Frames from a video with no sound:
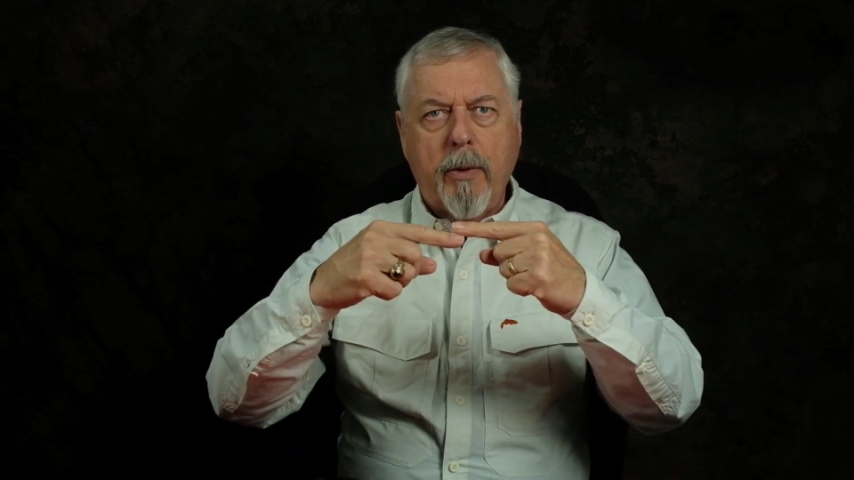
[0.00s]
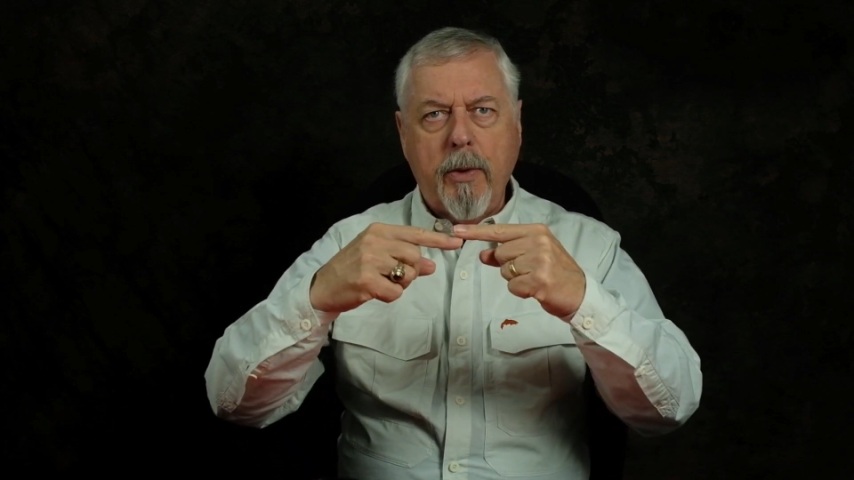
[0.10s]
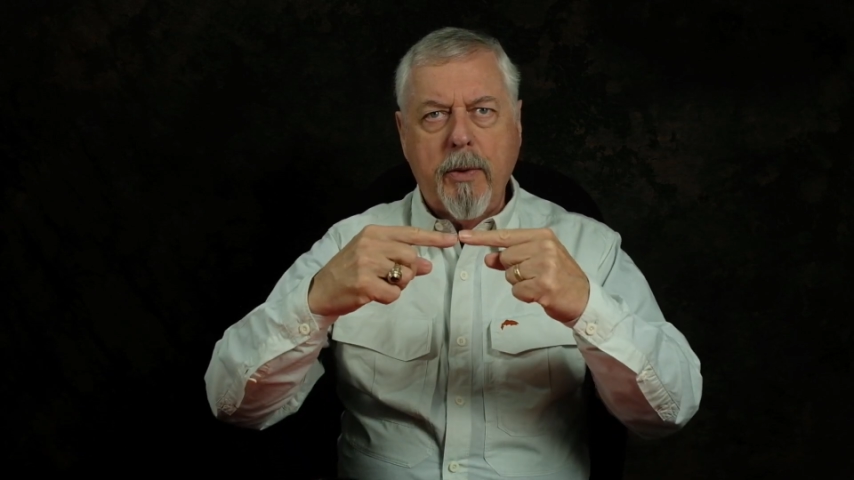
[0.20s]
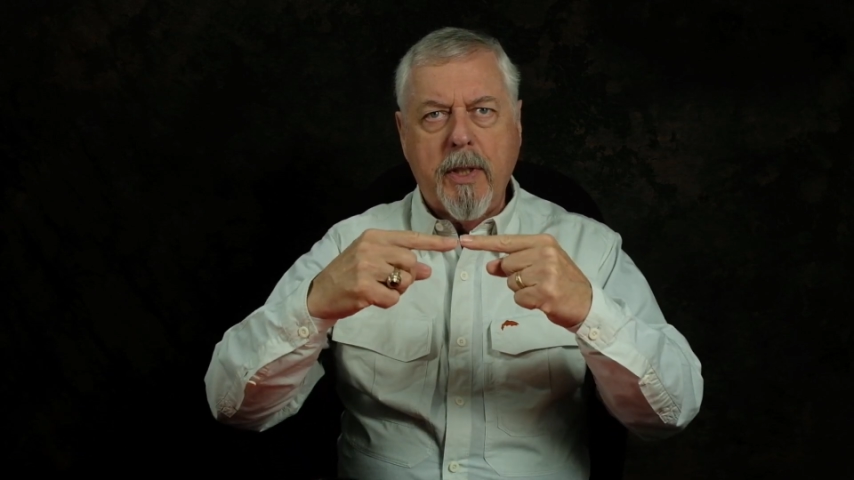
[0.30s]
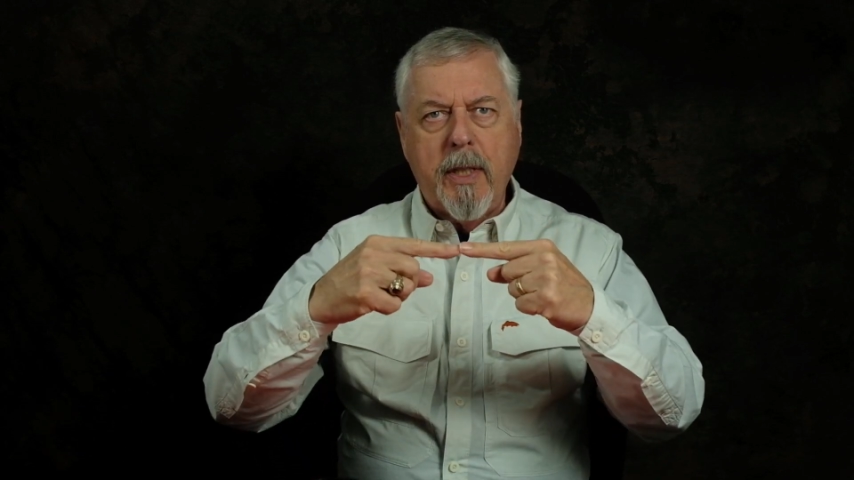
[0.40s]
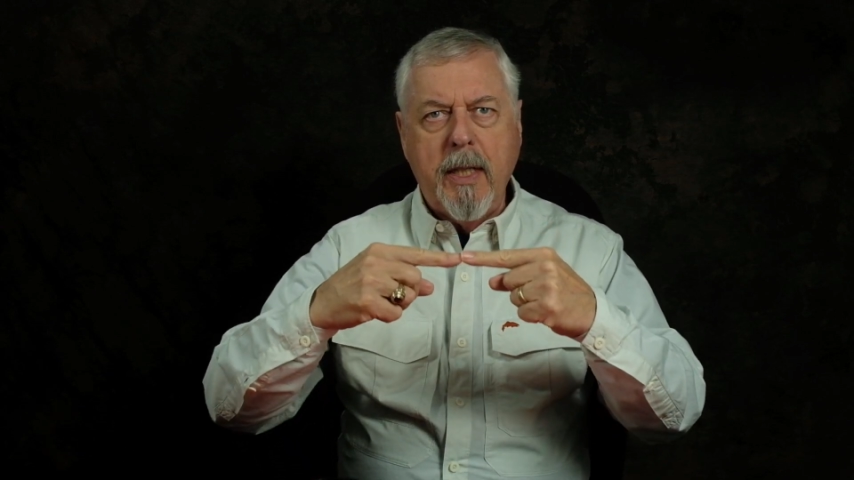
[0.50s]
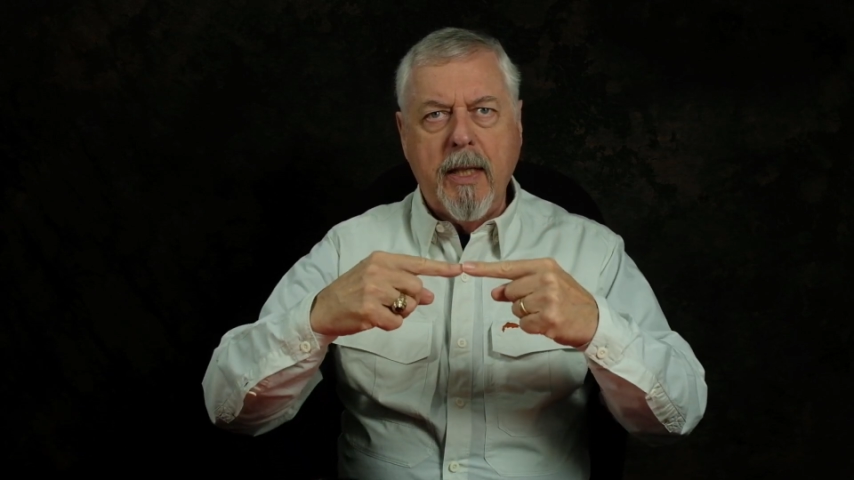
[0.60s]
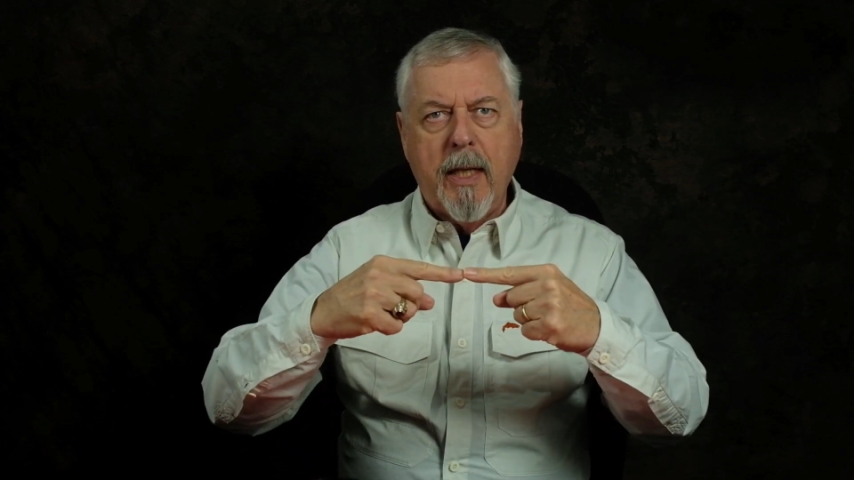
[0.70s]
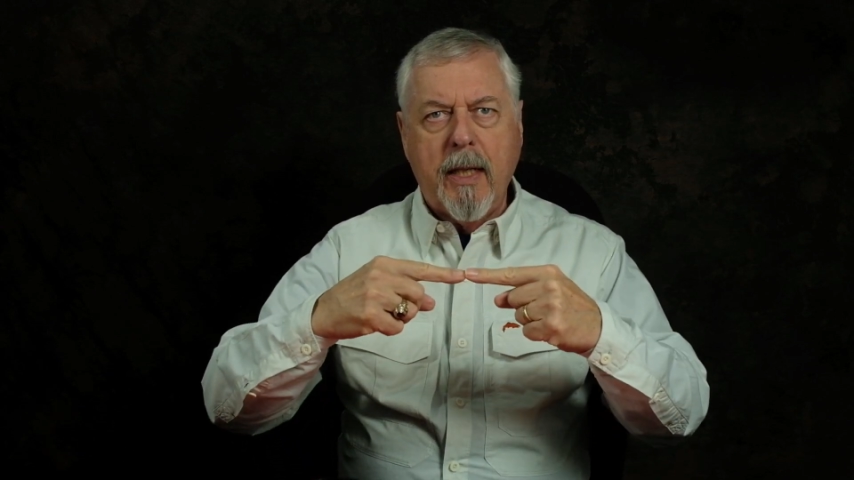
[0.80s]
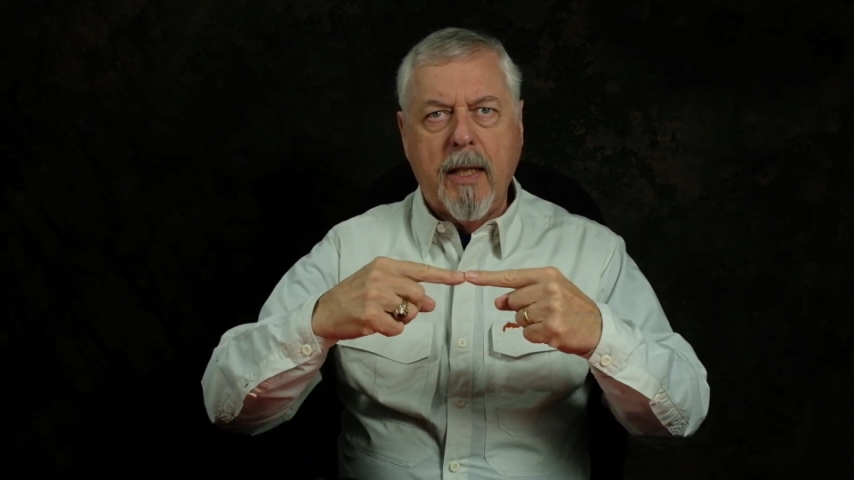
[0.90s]
you'd see
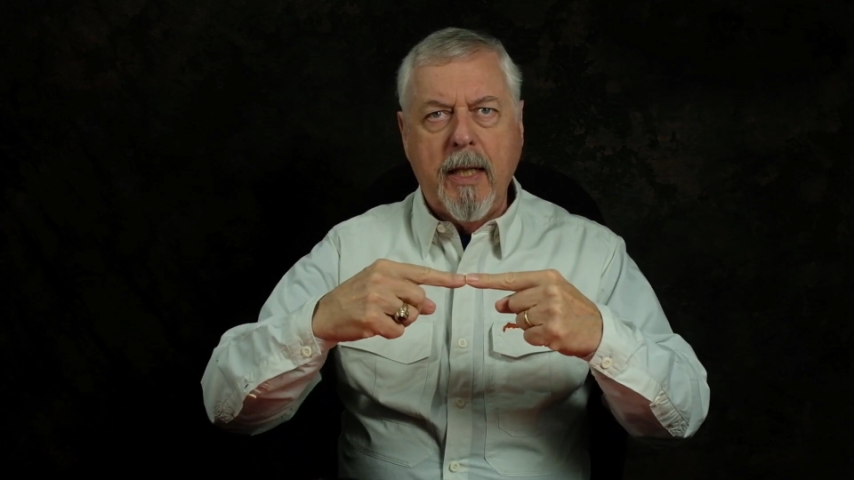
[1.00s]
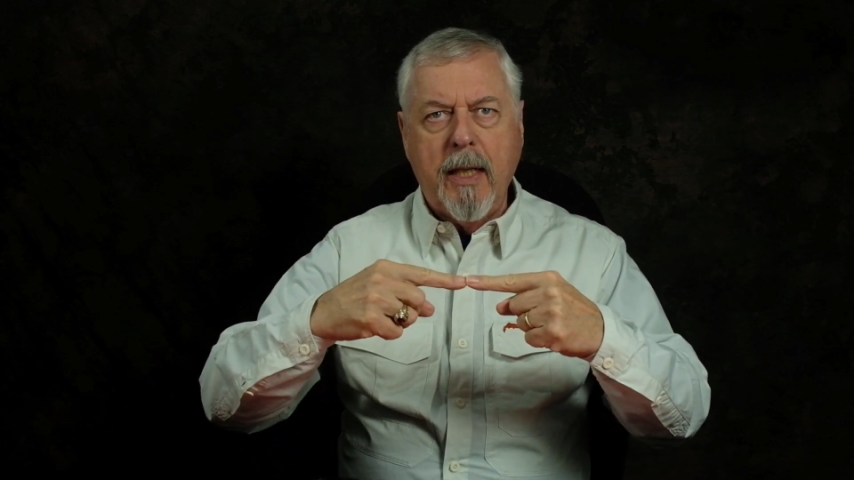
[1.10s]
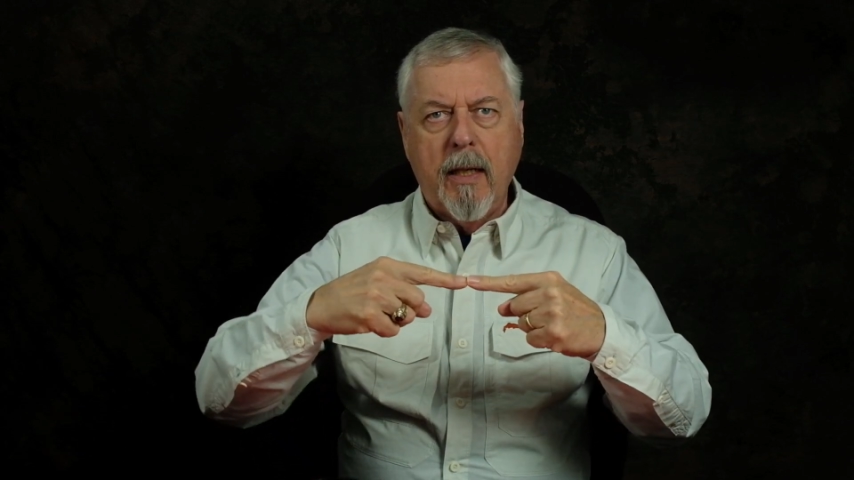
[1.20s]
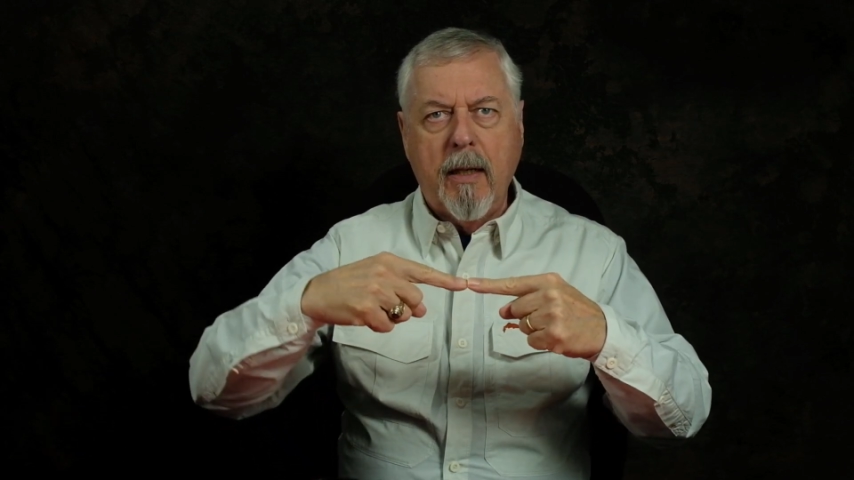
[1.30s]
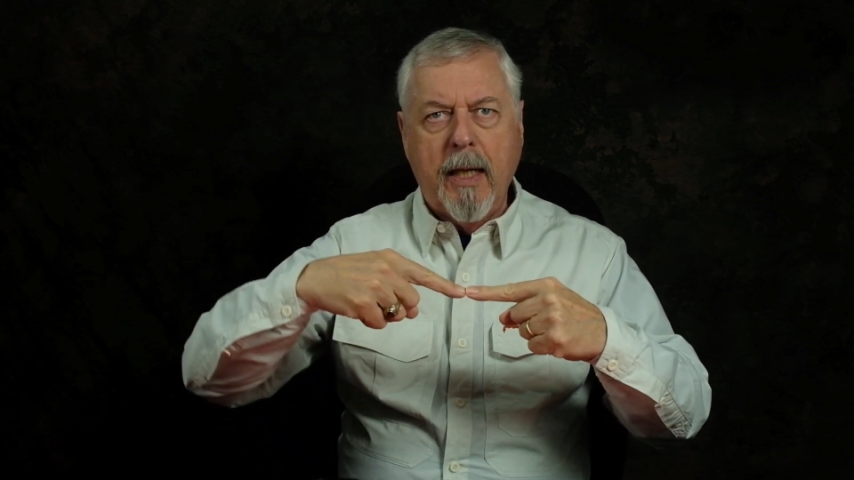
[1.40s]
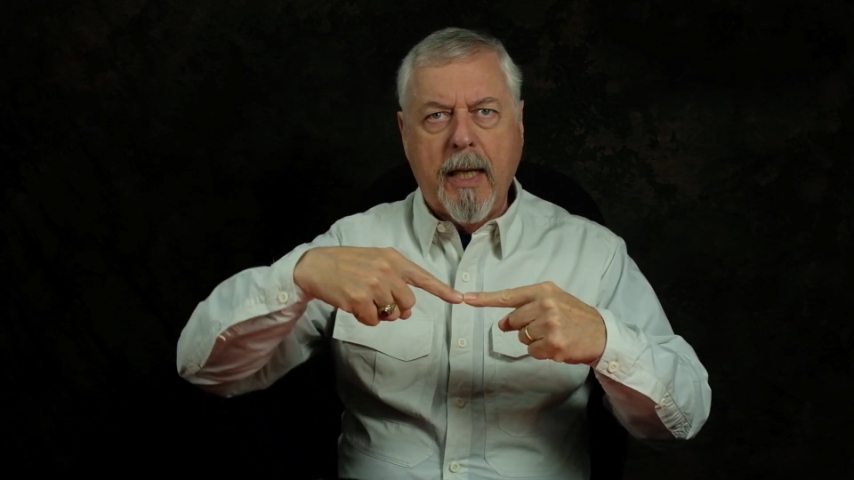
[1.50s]
that it